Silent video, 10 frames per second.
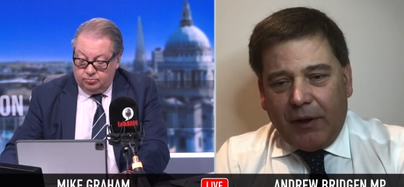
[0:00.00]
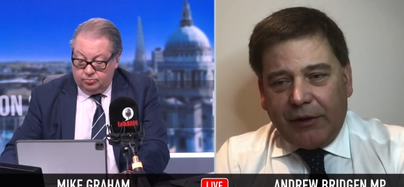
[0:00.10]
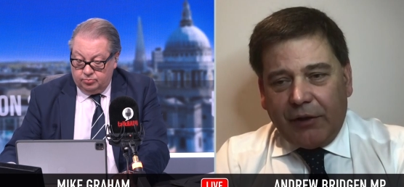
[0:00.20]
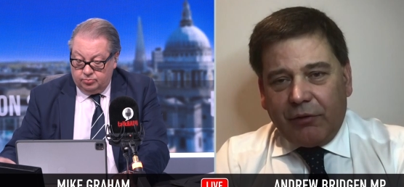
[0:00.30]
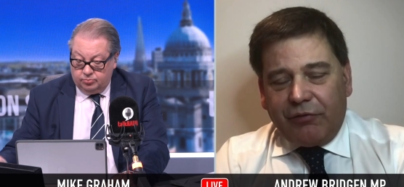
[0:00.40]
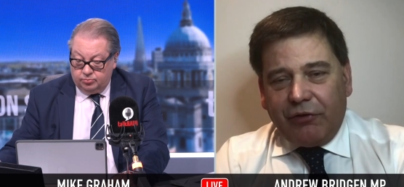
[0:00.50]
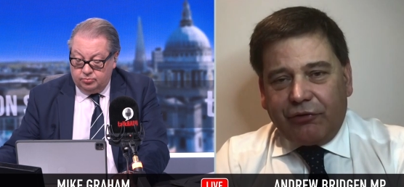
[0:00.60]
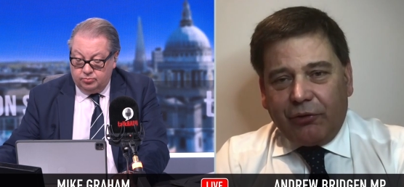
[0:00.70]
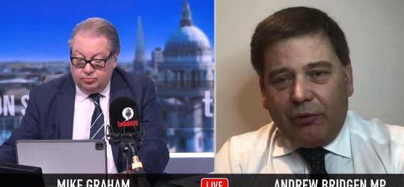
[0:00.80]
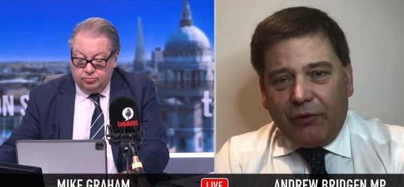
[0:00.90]
Speaker 1: I don't know if you
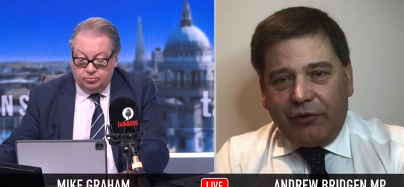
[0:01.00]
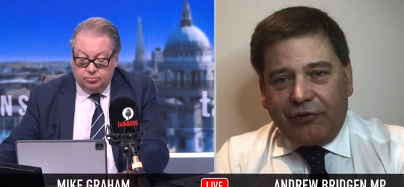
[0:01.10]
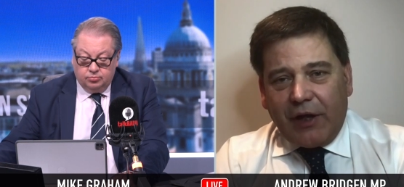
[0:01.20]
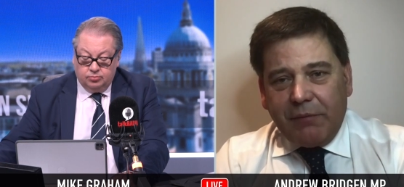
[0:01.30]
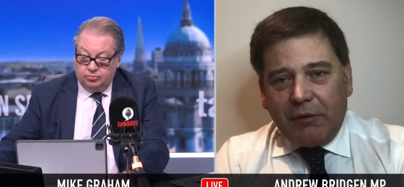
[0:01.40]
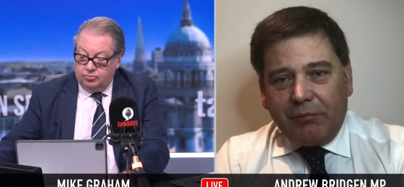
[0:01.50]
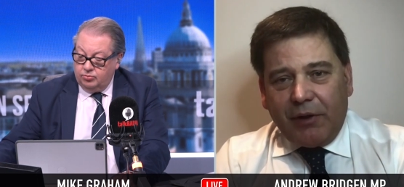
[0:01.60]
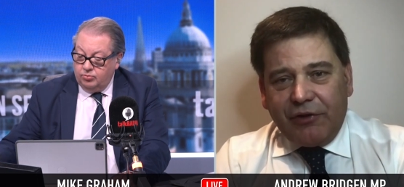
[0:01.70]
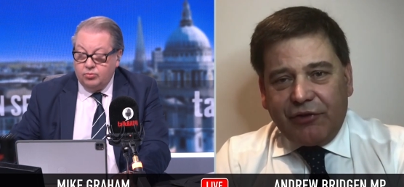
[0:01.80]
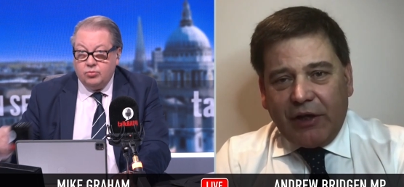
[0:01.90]
saw the statement
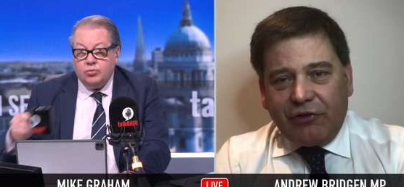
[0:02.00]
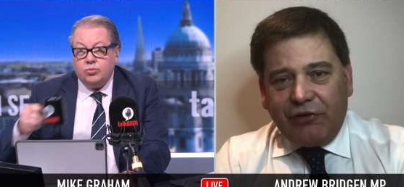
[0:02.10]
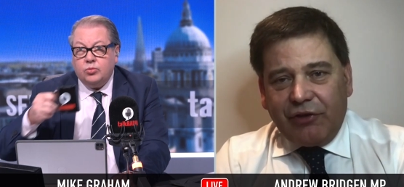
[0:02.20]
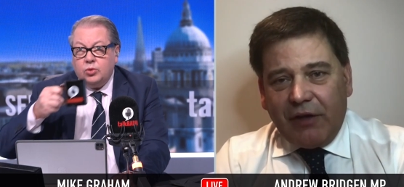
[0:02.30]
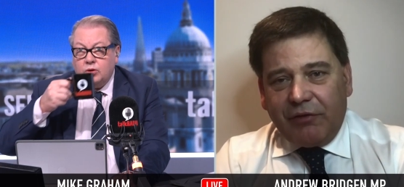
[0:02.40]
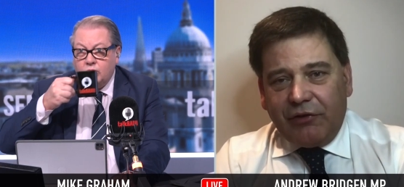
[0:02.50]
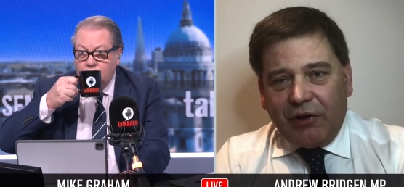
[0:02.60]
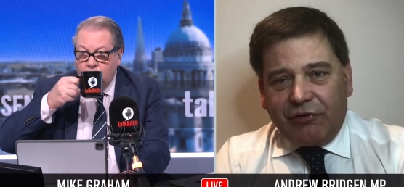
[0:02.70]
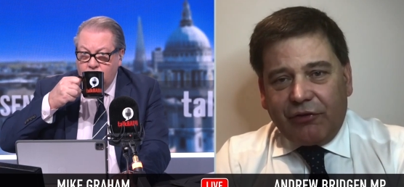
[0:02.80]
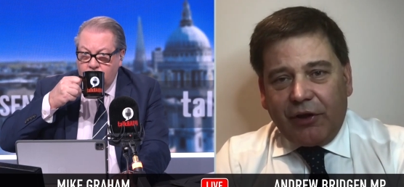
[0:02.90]
by Sajid Javid
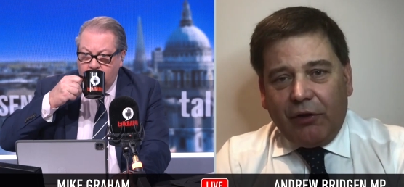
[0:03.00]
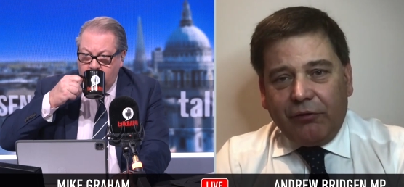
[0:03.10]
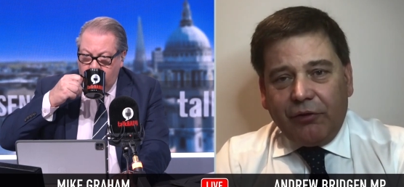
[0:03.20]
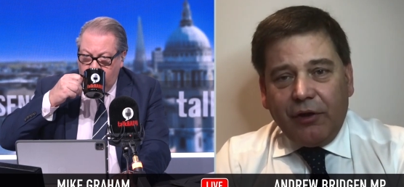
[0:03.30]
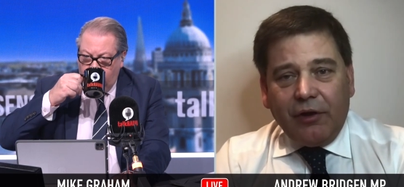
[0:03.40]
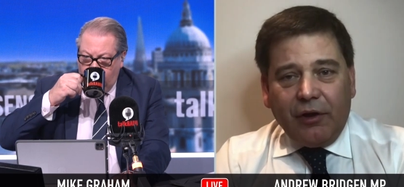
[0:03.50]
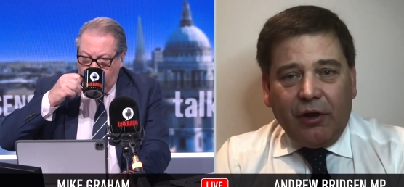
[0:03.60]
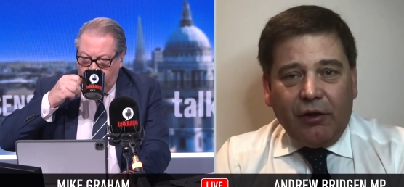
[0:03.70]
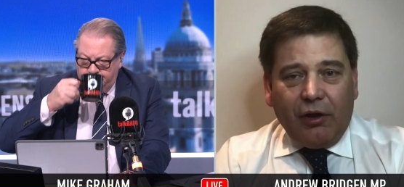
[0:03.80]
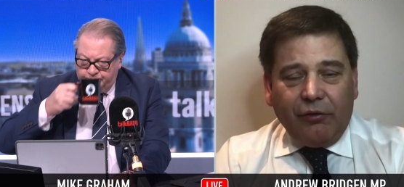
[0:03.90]
yesterday on
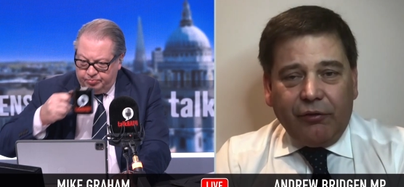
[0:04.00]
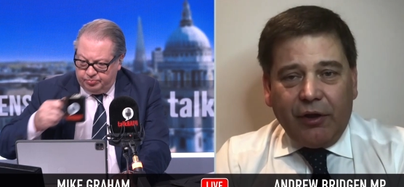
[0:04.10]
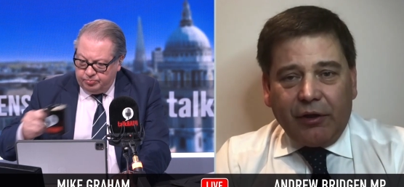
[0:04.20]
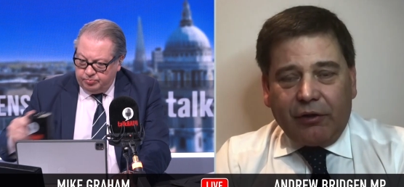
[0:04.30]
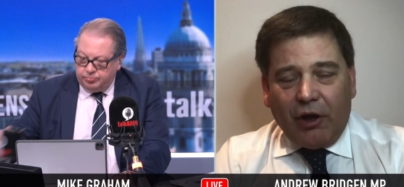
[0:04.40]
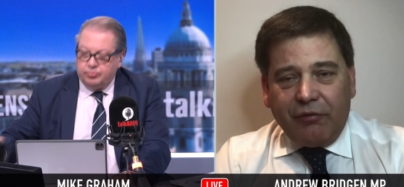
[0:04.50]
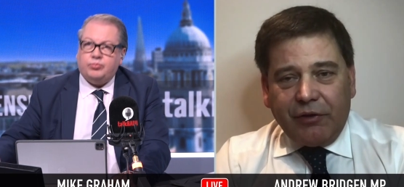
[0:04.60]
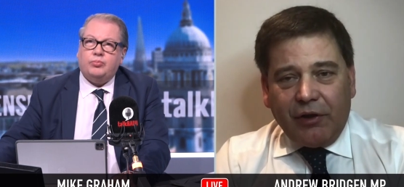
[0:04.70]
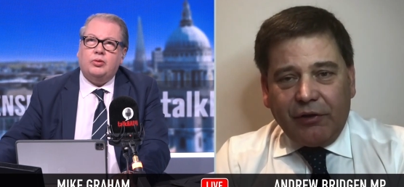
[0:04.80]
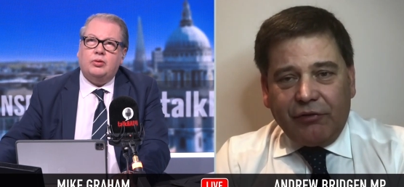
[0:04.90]
on uh,
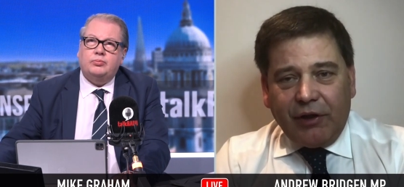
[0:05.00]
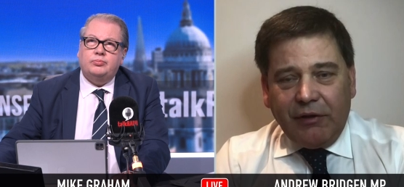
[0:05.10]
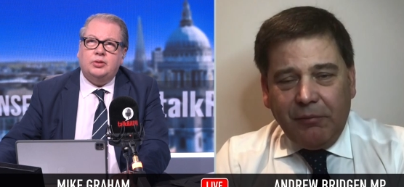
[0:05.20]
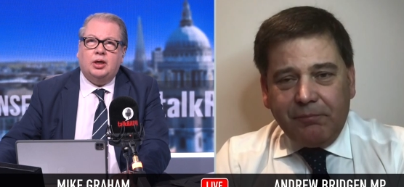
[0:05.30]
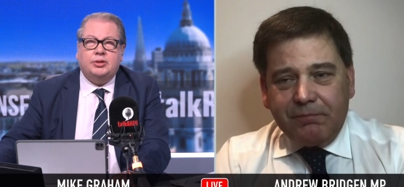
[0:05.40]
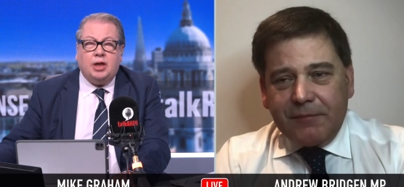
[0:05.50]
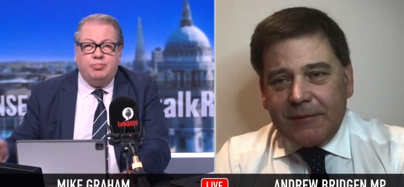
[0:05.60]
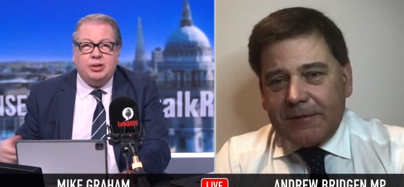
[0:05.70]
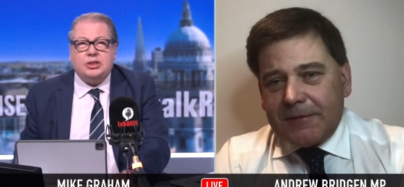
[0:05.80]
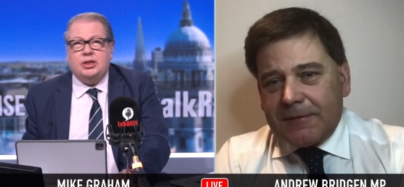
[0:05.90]
COVID nineteen.
Speaker 2: I, I
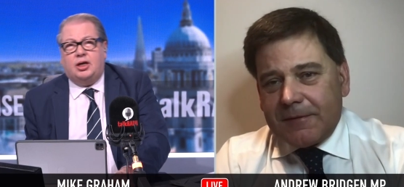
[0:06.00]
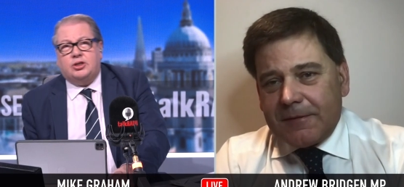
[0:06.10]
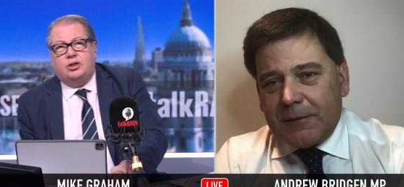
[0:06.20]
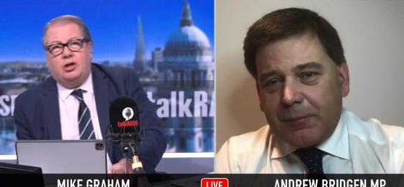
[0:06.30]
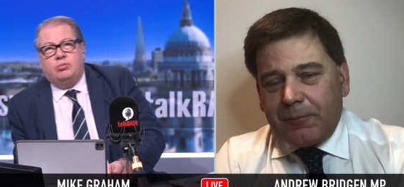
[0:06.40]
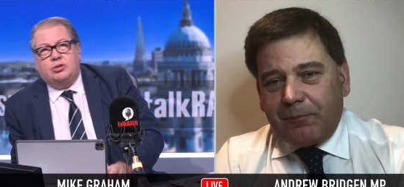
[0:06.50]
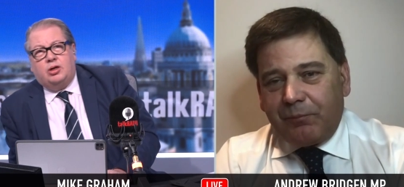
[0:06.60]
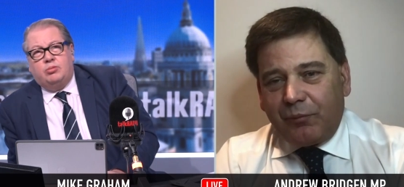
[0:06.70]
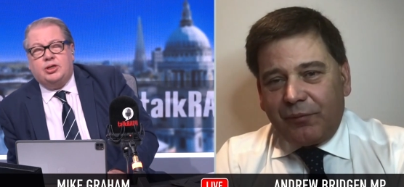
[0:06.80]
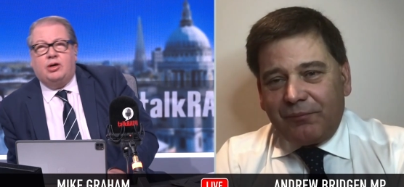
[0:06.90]
missed it, actually. I was I
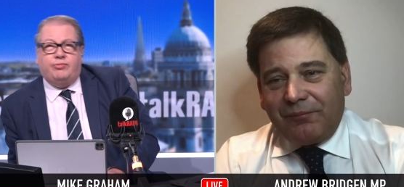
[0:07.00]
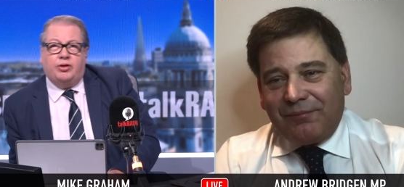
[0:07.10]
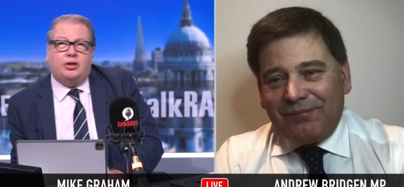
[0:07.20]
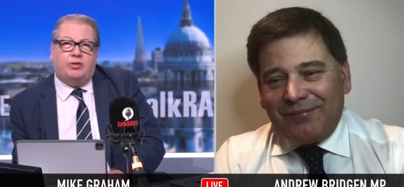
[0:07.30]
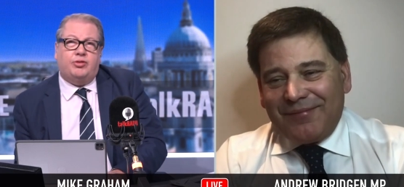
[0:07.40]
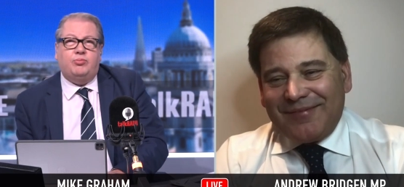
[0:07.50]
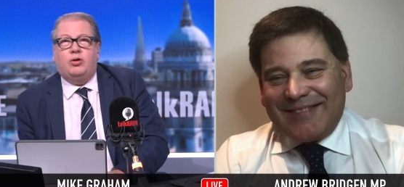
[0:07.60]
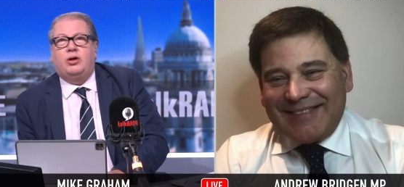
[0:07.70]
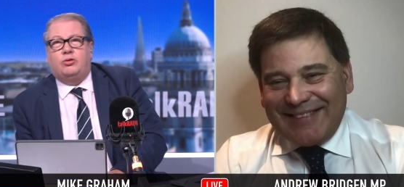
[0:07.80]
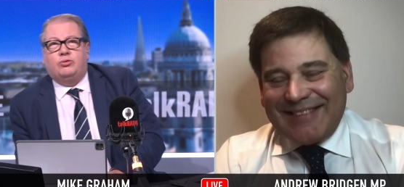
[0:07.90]
was out, funnily enough, in
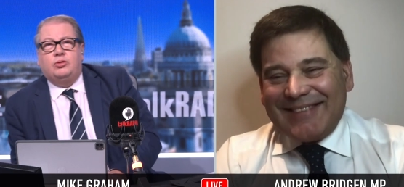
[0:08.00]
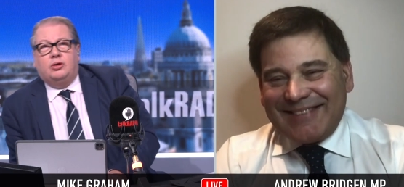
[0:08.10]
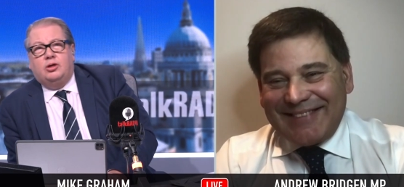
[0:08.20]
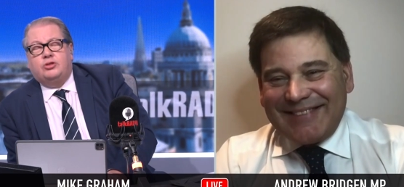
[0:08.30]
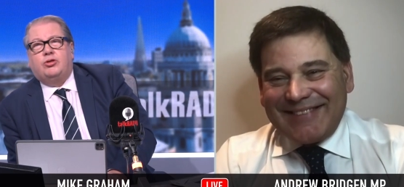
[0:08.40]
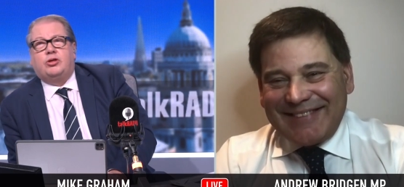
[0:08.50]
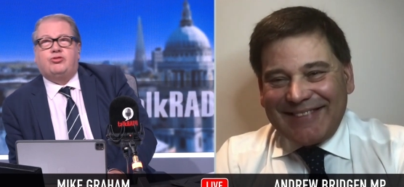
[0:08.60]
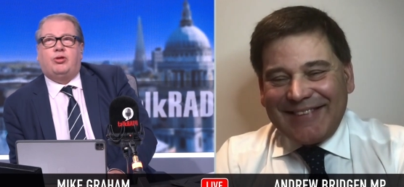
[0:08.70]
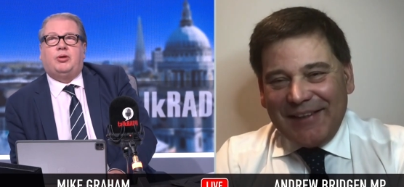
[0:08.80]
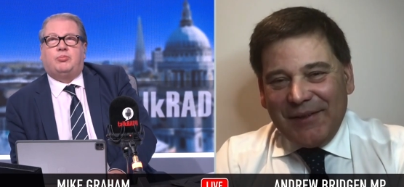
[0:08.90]
Whitehall, uh, trying to
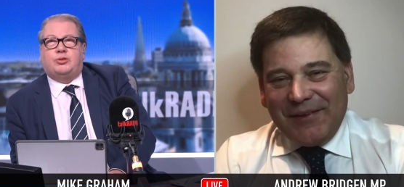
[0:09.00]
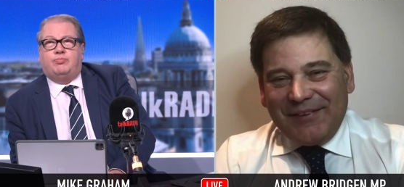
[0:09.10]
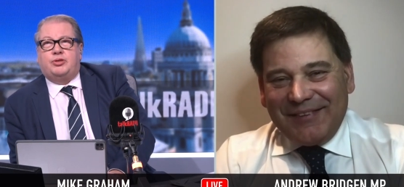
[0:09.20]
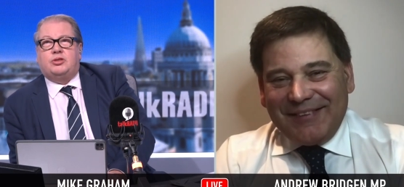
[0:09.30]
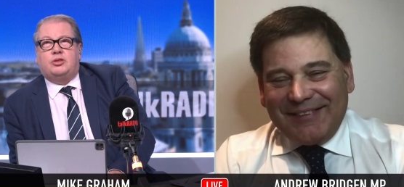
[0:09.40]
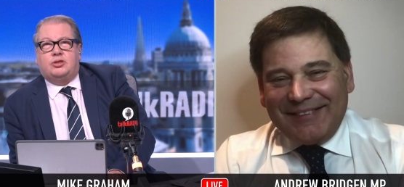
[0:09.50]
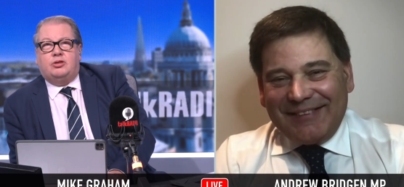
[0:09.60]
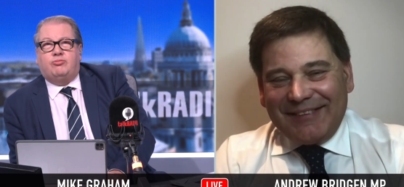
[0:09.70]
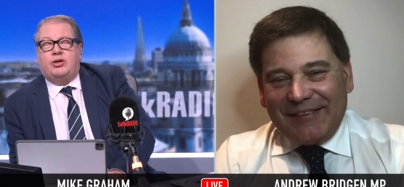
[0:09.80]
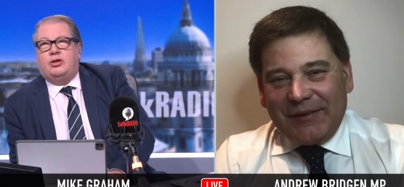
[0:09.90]
drum up some business in
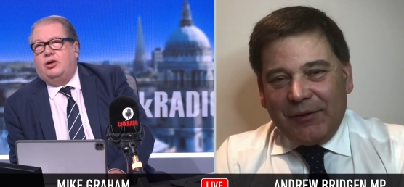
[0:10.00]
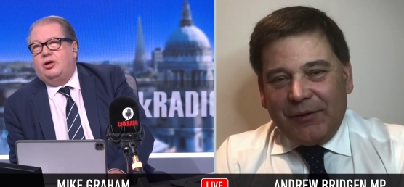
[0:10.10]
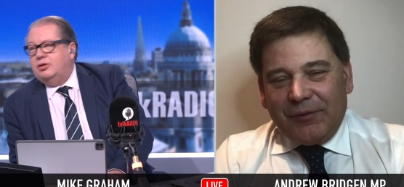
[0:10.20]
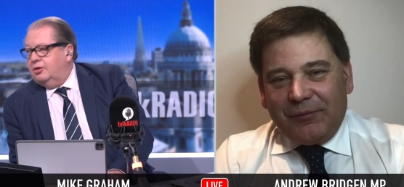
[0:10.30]
the Red Lion.